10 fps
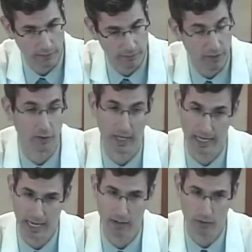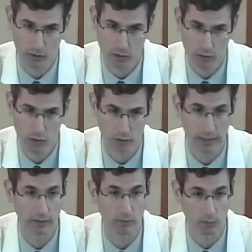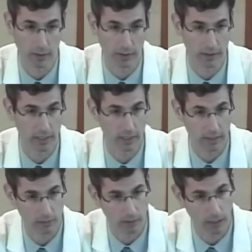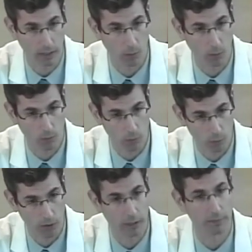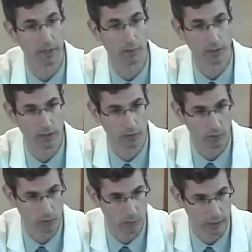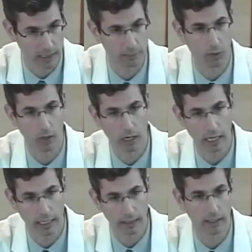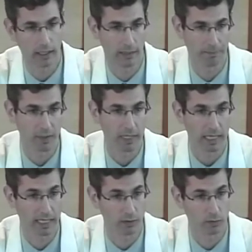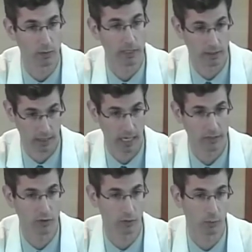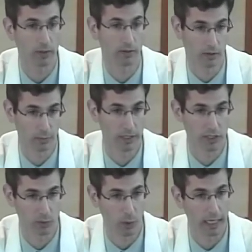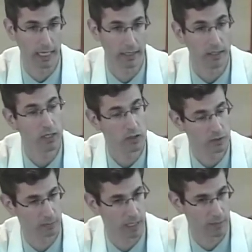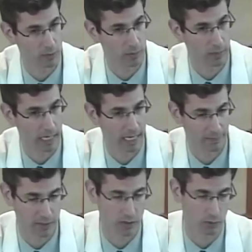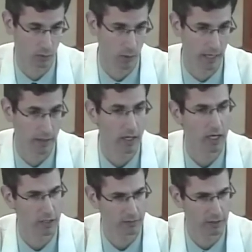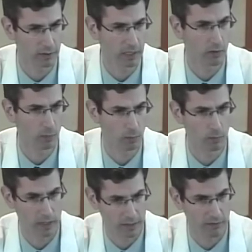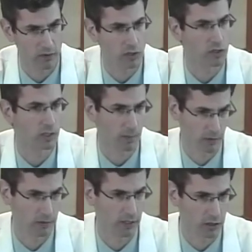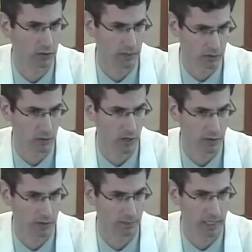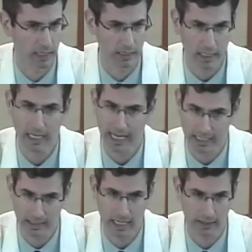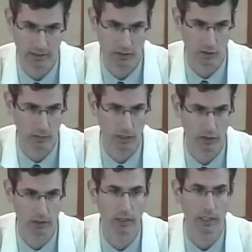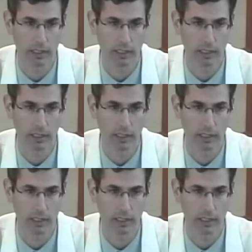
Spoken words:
figure that out usually with the workup that we do, doing an MRI, and in concert with their OBGYN. Sometimes a biopsy is required to figure out if there's some other issue that's causing the pain, and in that situation